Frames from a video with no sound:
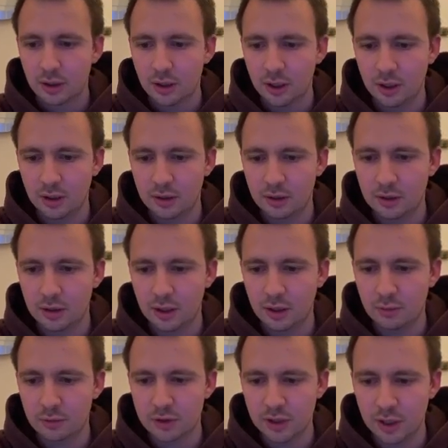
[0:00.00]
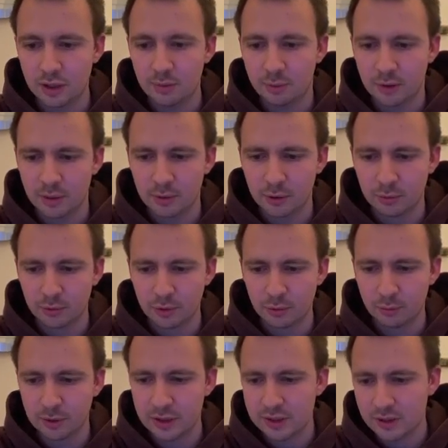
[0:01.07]
And I was like, come on
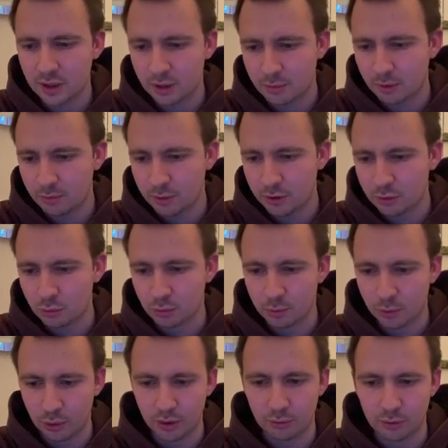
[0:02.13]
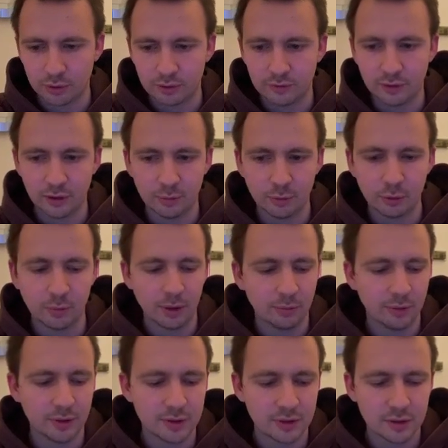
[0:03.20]
bro, please take my b2 pawn, I want to develop all my
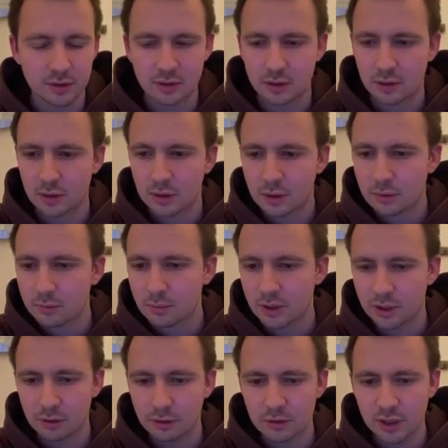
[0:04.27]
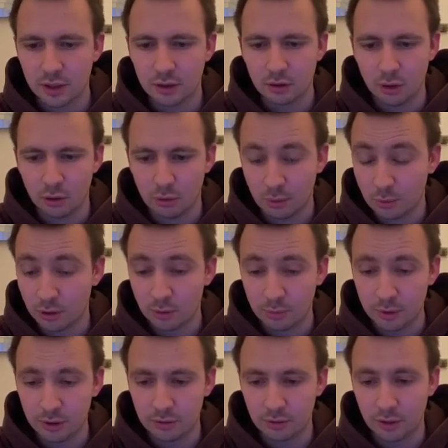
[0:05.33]
pieces. He was like, no, I'm gonna
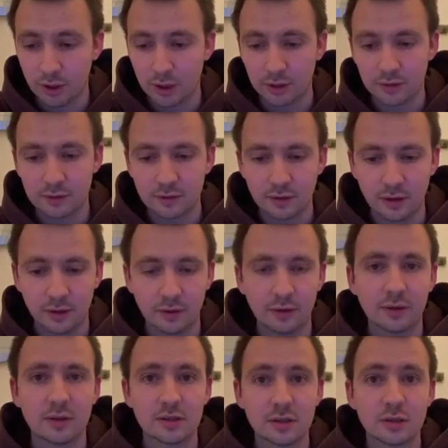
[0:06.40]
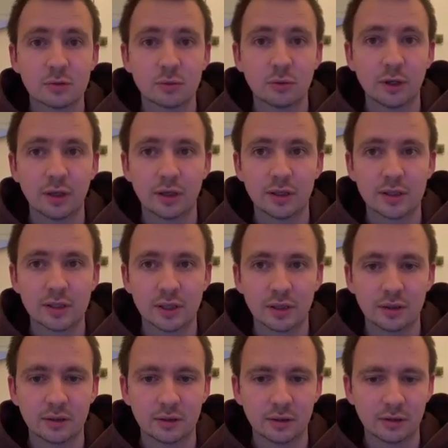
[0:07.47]
pin your knight. And this is when I
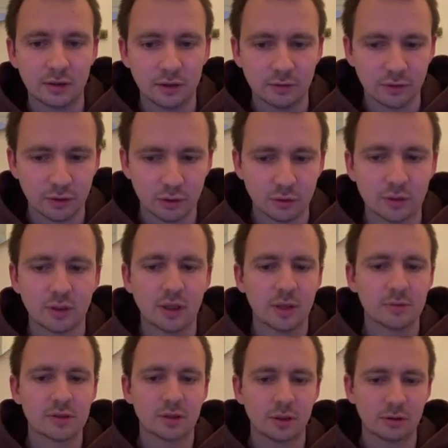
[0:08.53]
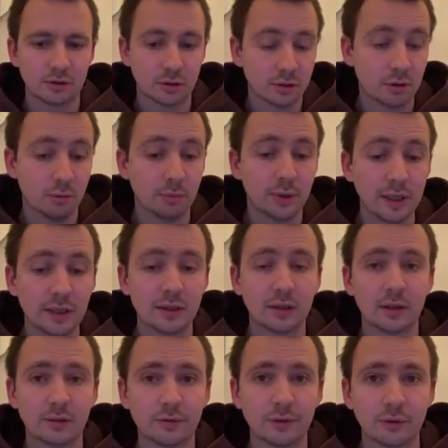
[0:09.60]
decided that even though the game started completely
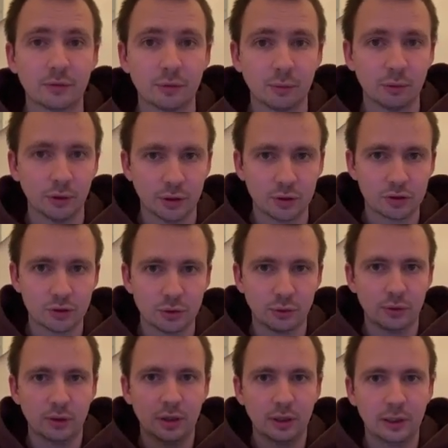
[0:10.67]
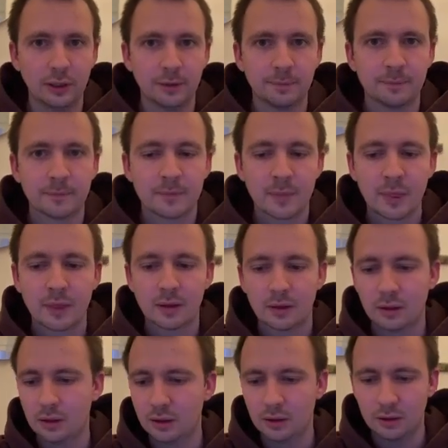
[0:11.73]
different from what I showed you earlier,
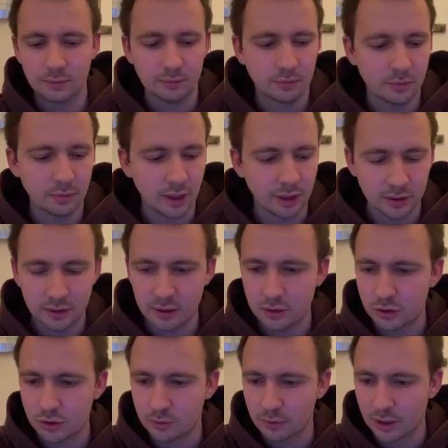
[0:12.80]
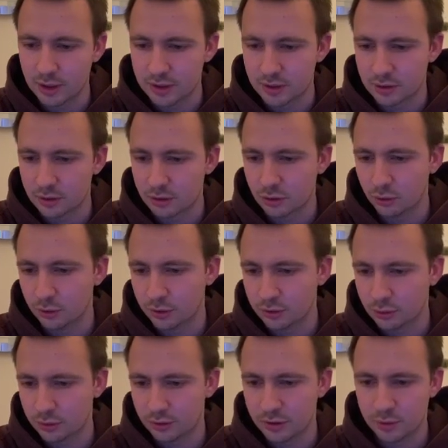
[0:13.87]
I can him a lesson. So I
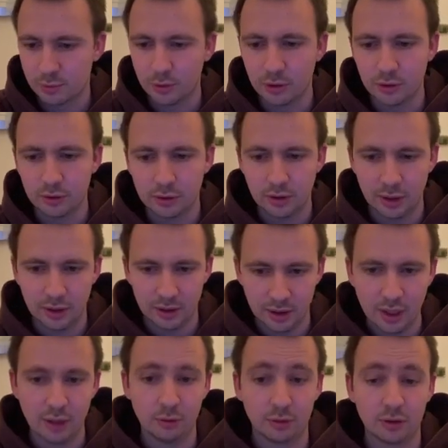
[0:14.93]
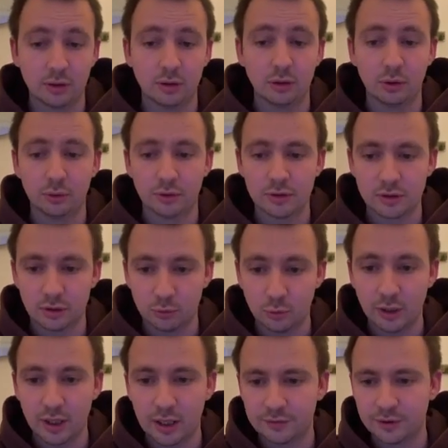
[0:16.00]
took this pawn, and now you can notice that
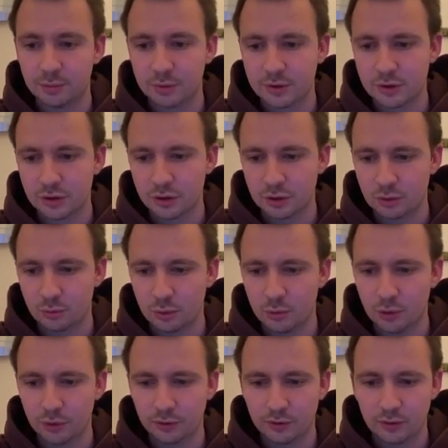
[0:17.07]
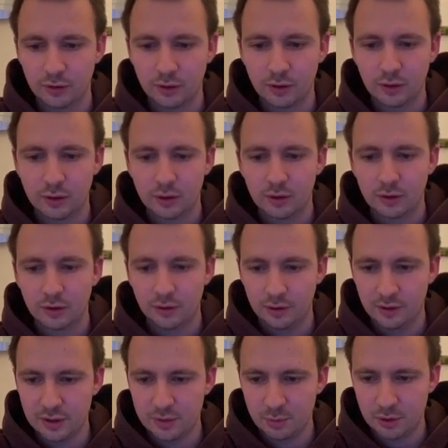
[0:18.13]
we have the position that we want.
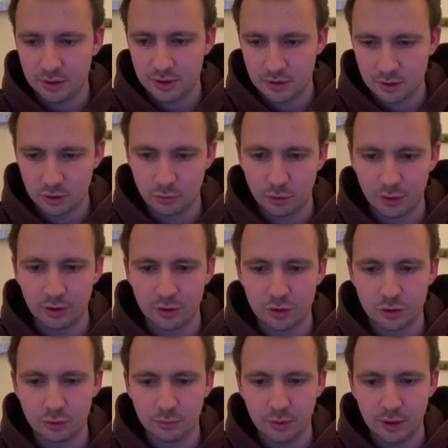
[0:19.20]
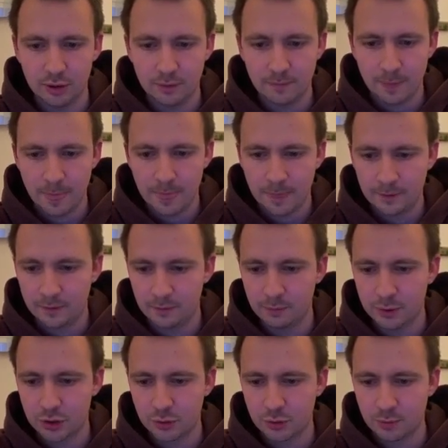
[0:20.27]
These pieces are where they should be. The
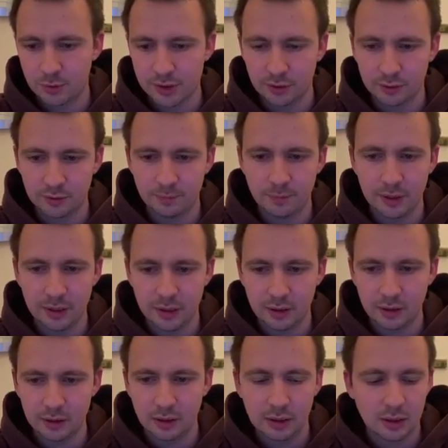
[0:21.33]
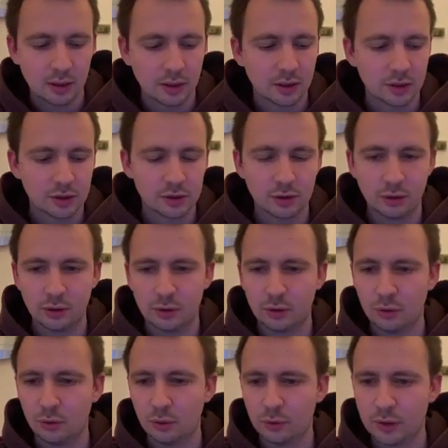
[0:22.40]
bishop is out and pinning.
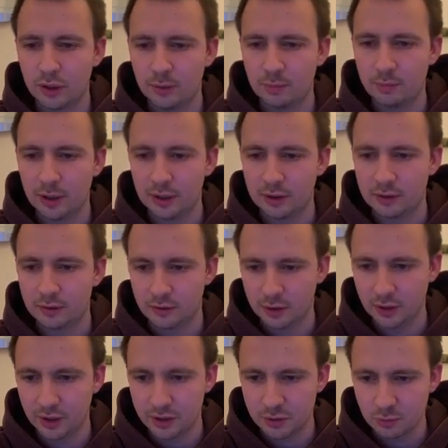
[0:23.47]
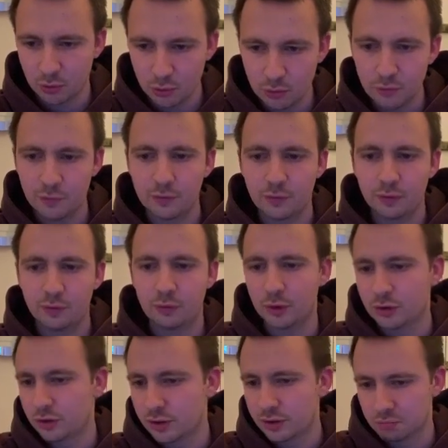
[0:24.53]
So he played the next move,
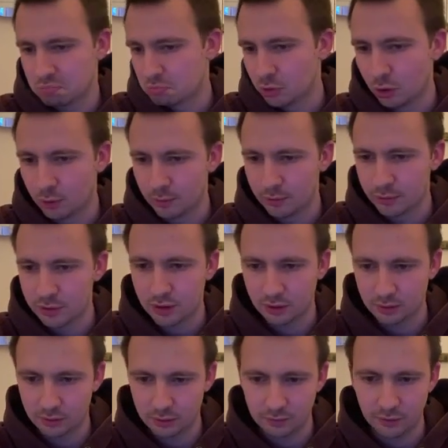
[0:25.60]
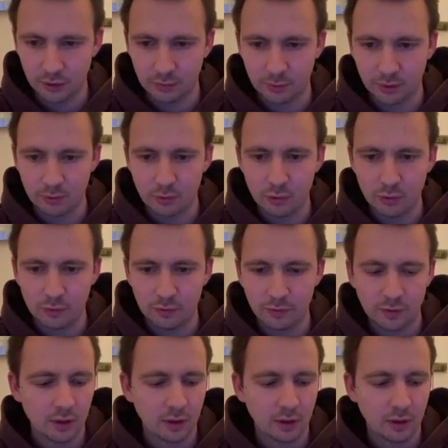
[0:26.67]
which is a normal standard developing move.